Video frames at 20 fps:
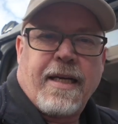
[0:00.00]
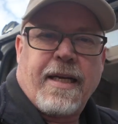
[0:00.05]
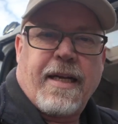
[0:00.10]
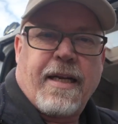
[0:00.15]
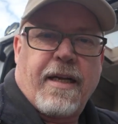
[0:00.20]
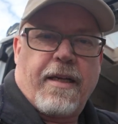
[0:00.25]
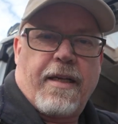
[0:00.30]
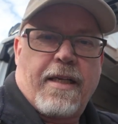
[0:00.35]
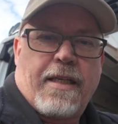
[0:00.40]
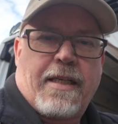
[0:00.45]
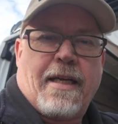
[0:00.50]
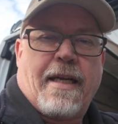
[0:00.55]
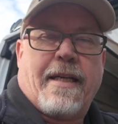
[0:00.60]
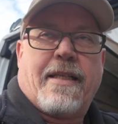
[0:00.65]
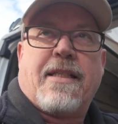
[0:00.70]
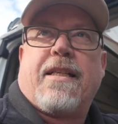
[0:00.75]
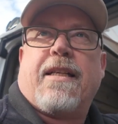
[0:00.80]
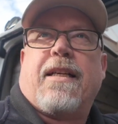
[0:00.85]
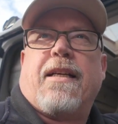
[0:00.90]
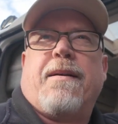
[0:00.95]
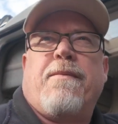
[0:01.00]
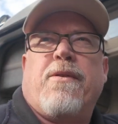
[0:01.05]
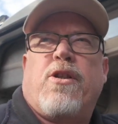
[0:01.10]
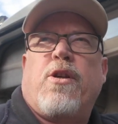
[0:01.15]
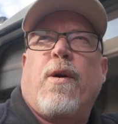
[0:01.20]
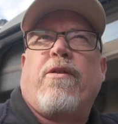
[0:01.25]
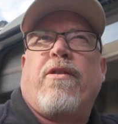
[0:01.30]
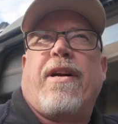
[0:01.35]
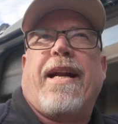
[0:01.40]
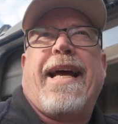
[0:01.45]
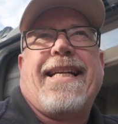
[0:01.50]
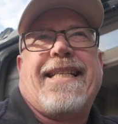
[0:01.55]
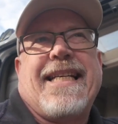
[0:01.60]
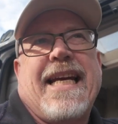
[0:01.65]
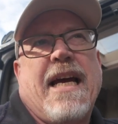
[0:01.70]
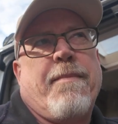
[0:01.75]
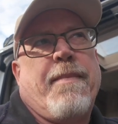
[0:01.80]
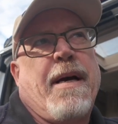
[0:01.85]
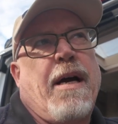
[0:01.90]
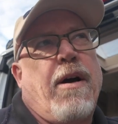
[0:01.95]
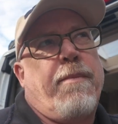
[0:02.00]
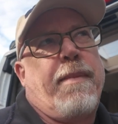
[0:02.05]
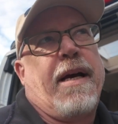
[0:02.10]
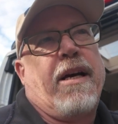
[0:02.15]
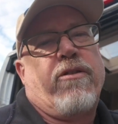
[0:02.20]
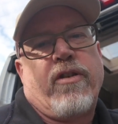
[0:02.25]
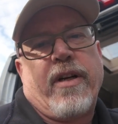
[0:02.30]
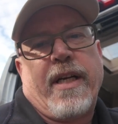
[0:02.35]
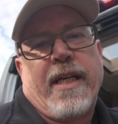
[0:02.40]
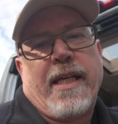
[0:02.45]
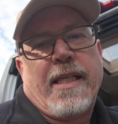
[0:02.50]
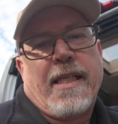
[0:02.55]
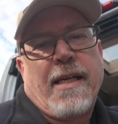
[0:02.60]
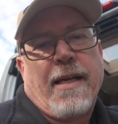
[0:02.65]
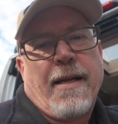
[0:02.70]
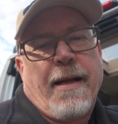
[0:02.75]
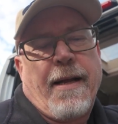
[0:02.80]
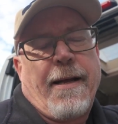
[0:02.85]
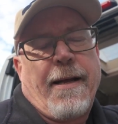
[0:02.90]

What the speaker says: Yeah, it's 280 amp hour batteries.